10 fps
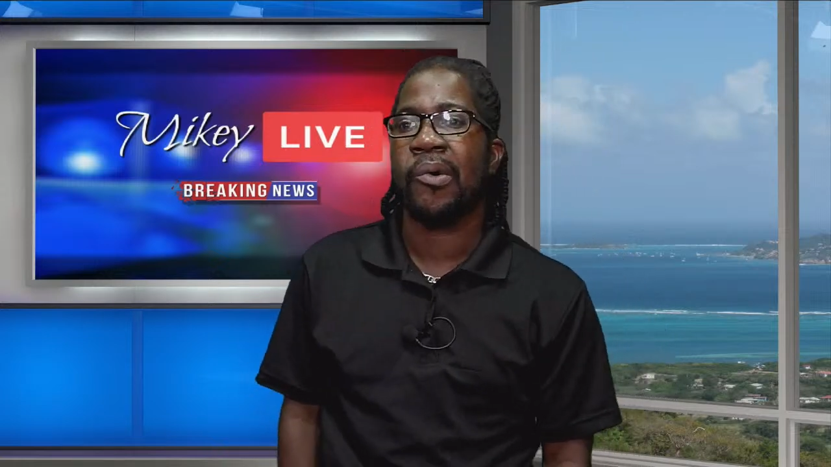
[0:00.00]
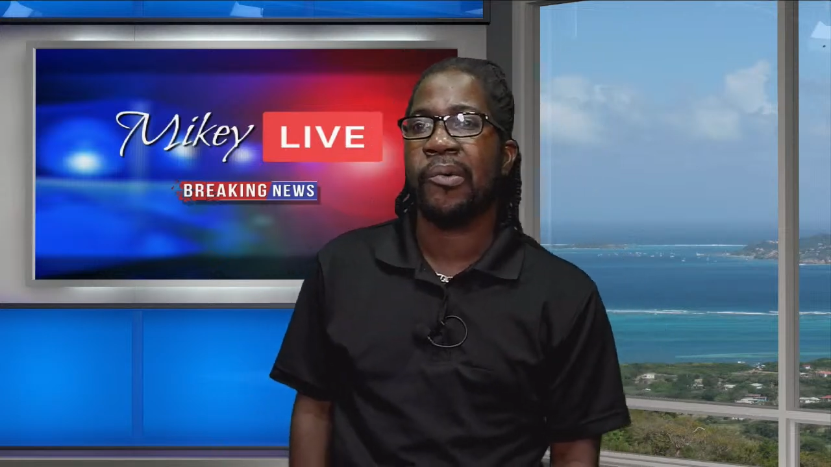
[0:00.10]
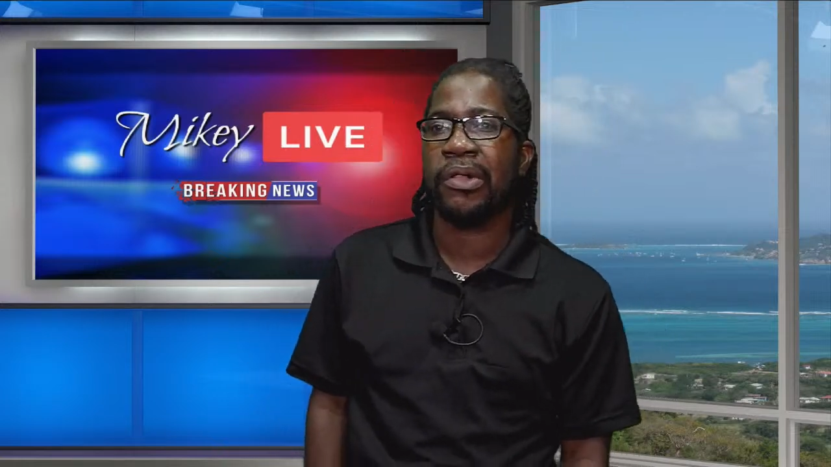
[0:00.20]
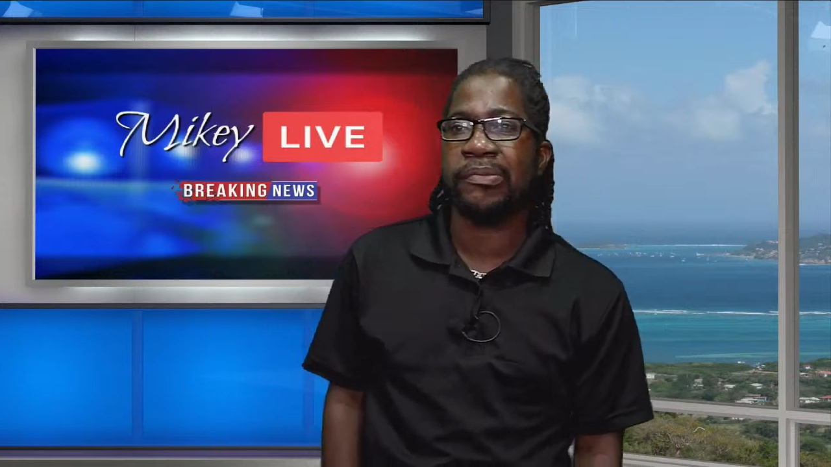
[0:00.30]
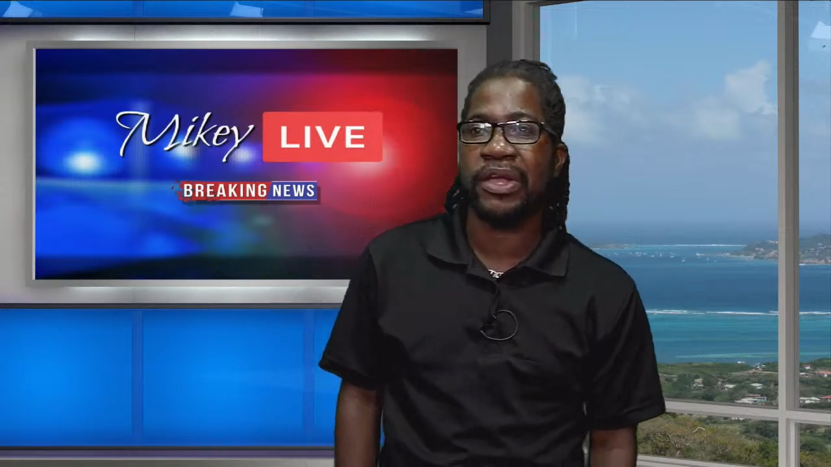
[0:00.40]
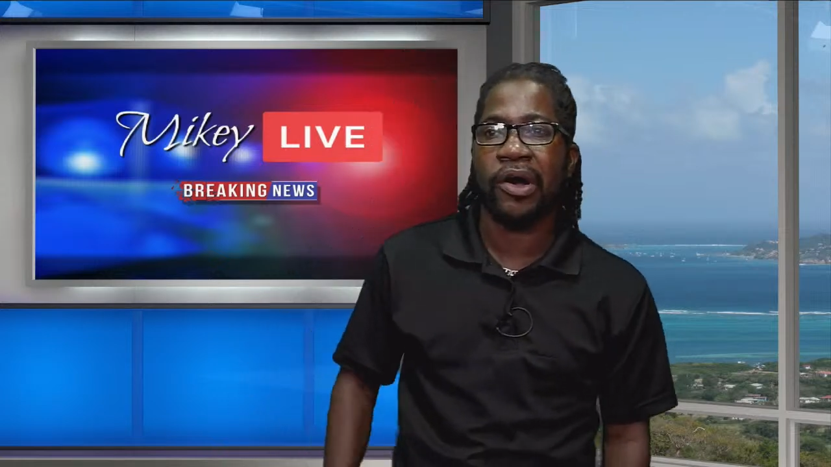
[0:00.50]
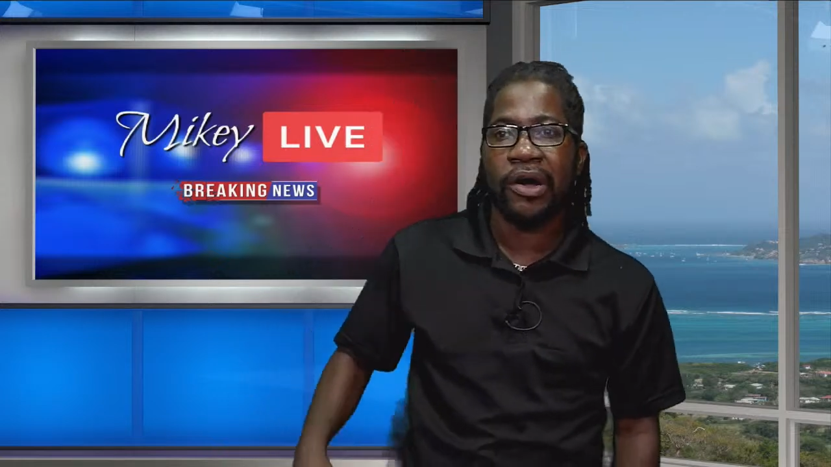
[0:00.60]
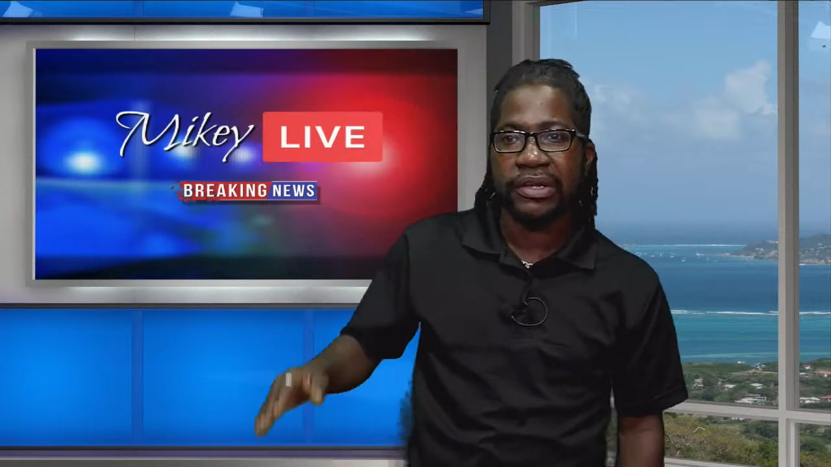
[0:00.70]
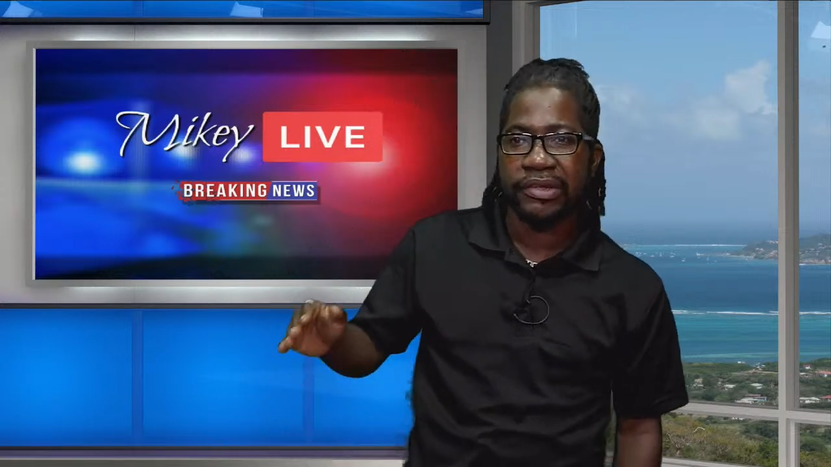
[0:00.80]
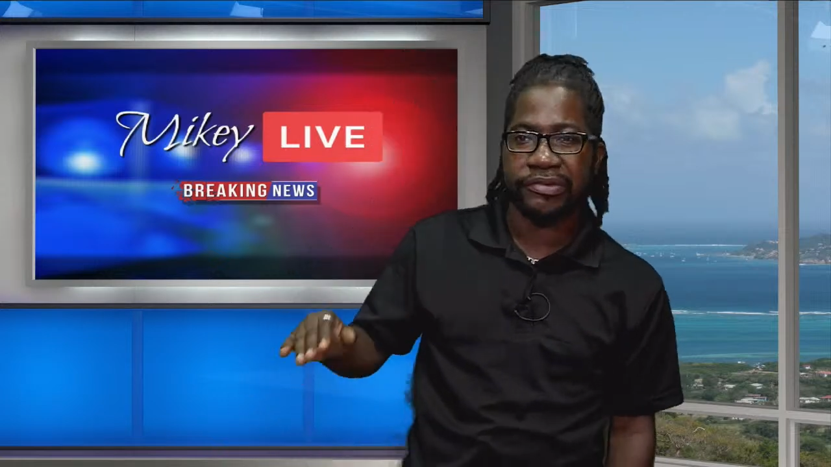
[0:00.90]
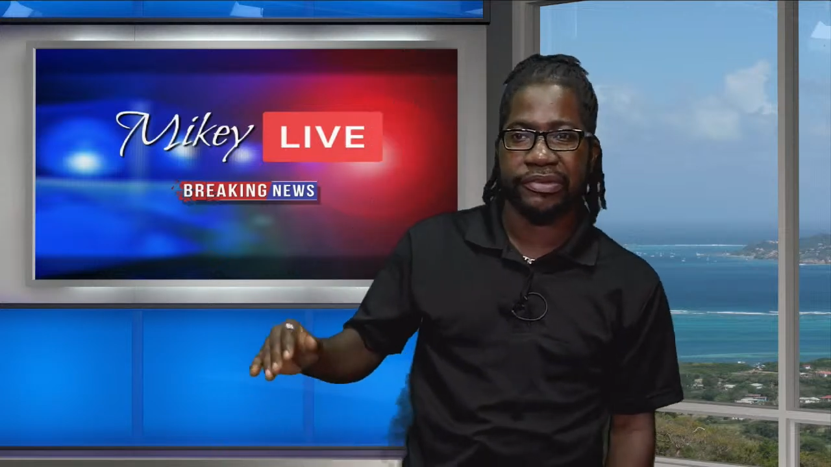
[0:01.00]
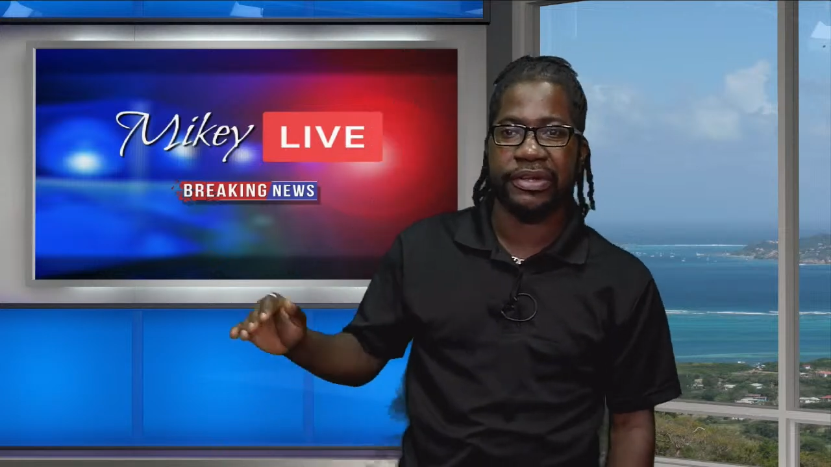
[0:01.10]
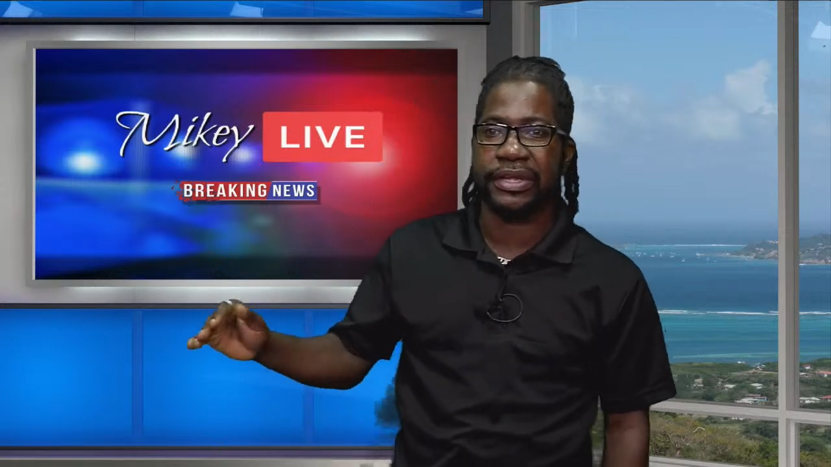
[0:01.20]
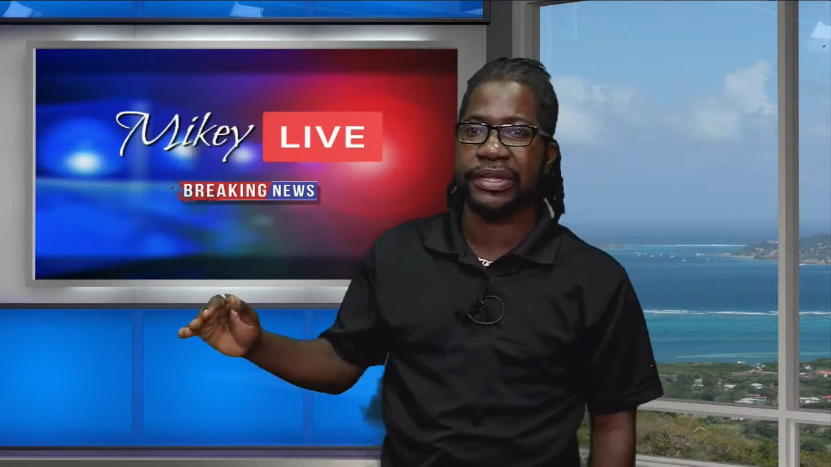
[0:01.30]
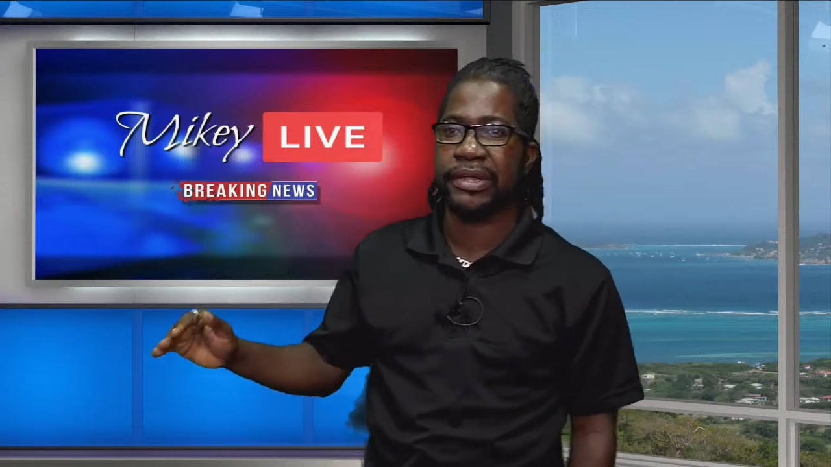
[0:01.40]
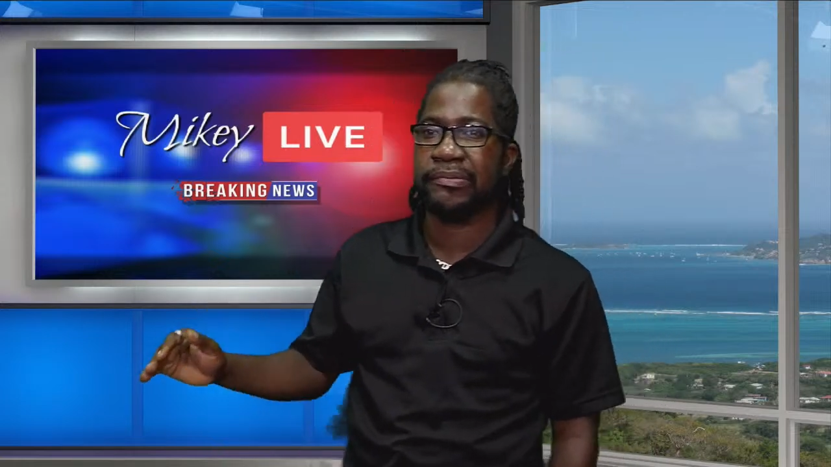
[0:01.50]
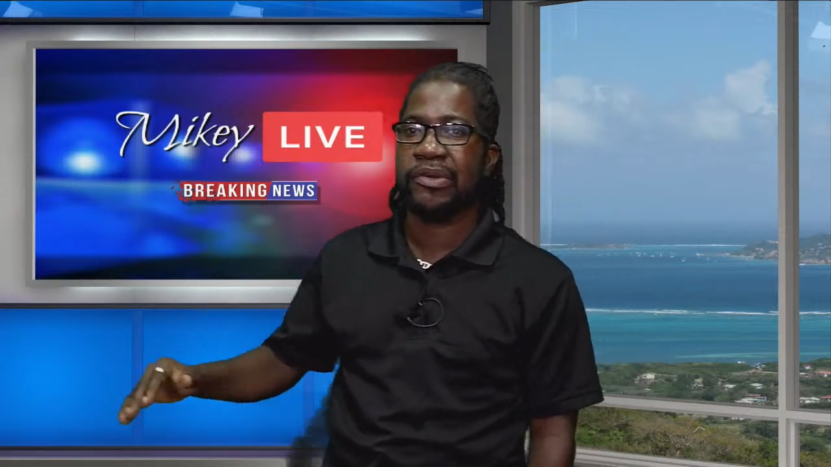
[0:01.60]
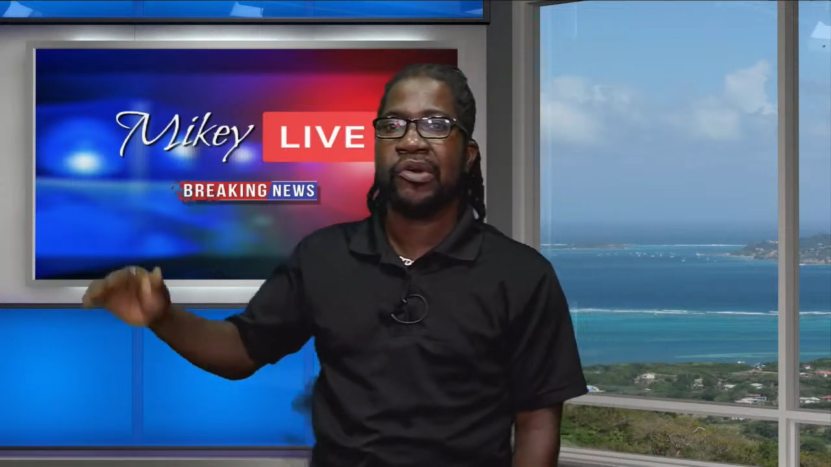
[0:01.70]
will be understudying him,